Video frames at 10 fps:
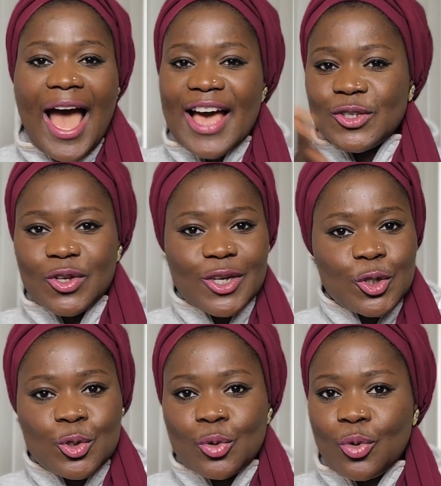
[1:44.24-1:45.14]
As you're
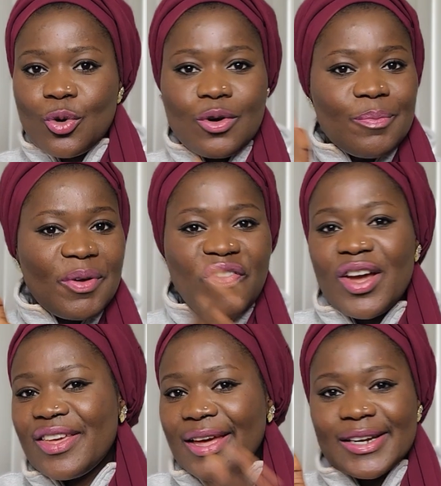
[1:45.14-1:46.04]
in school,
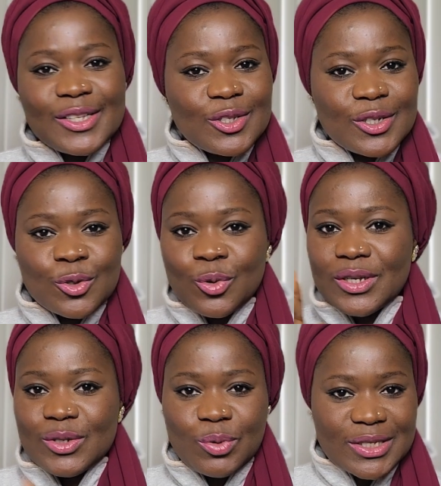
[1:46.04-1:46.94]
before you get into the school,
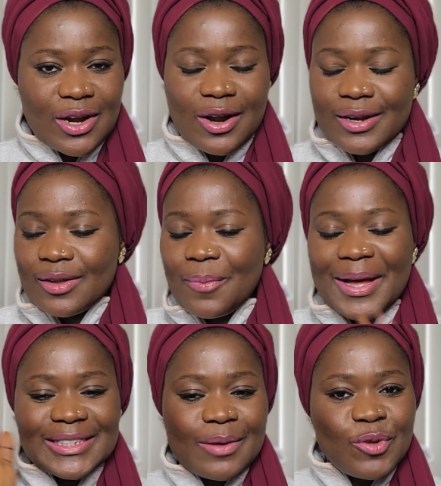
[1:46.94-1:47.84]
it was hard.
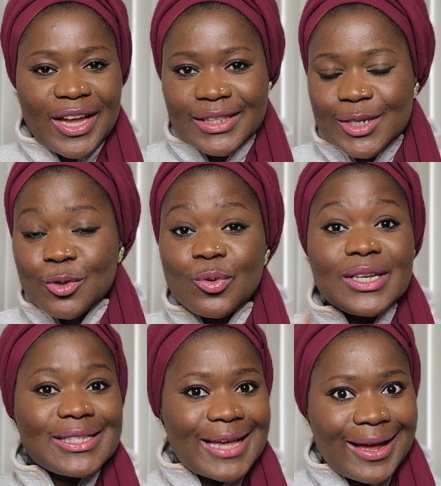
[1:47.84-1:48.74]
By the time you're in the school,
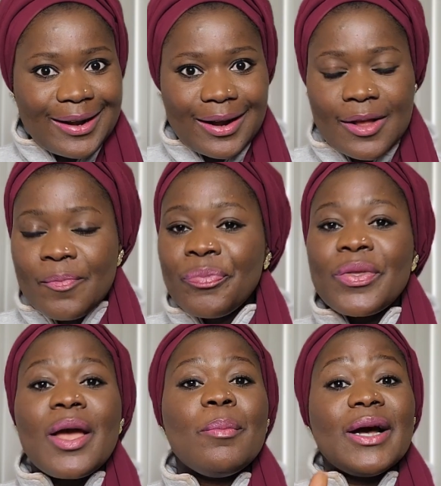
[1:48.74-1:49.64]
it's harder.
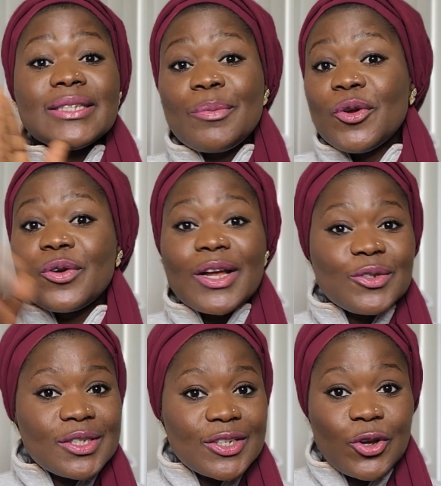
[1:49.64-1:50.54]
By the time you
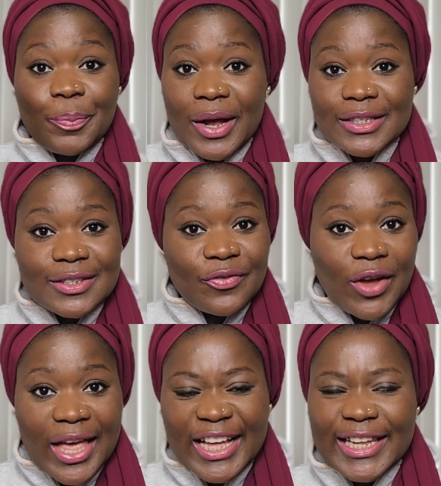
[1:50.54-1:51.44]
graduate and you're practicing
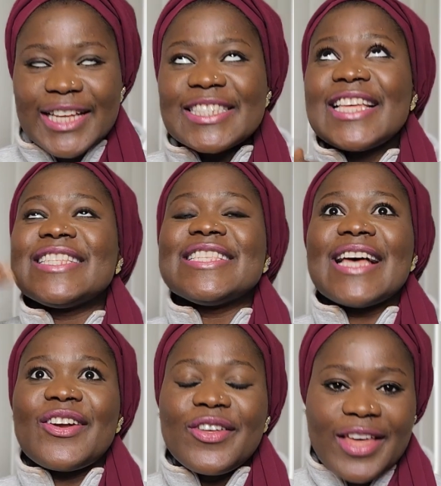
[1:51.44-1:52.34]
for NCLEX, it is
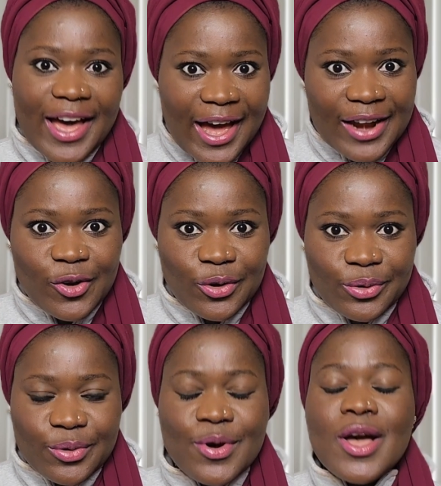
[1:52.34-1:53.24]
another hard
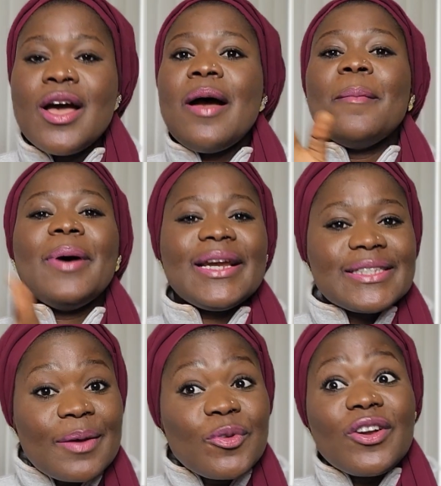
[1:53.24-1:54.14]
hurdle. By
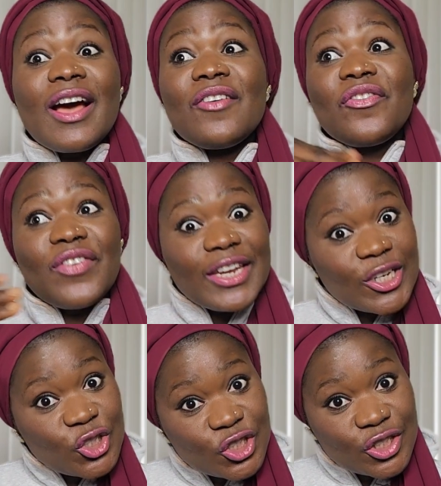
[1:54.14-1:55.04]
the time you now
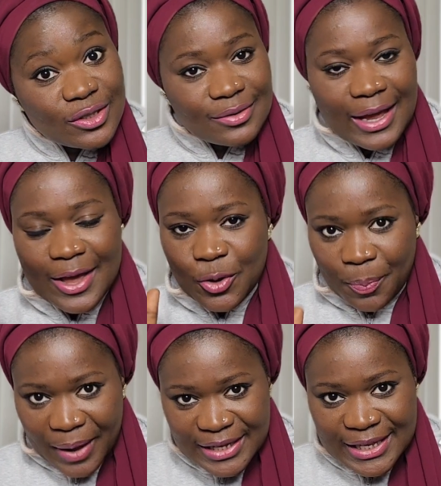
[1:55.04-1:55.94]
finish and
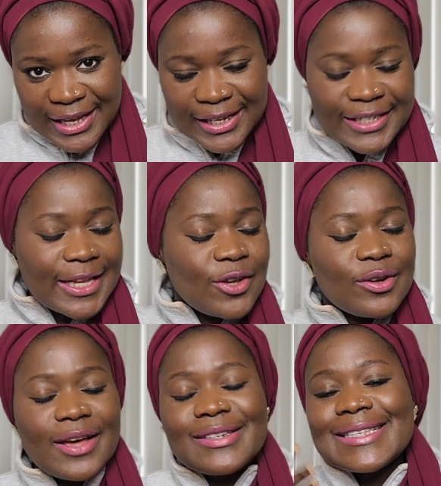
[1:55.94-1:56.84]
you pass NCLEX and
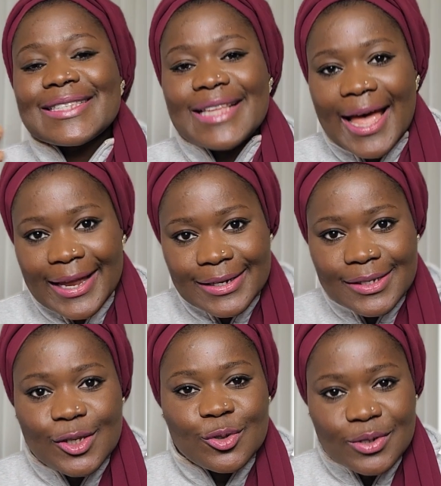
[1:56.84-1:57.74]
you now decide
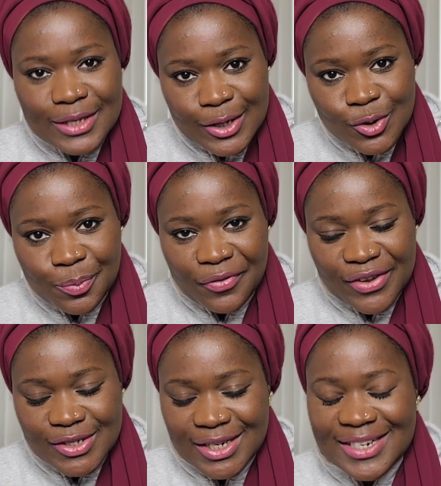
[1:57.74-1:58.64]
to start your
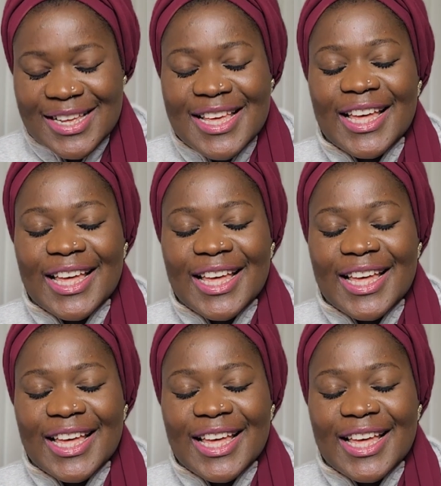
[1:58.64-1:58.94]
profession,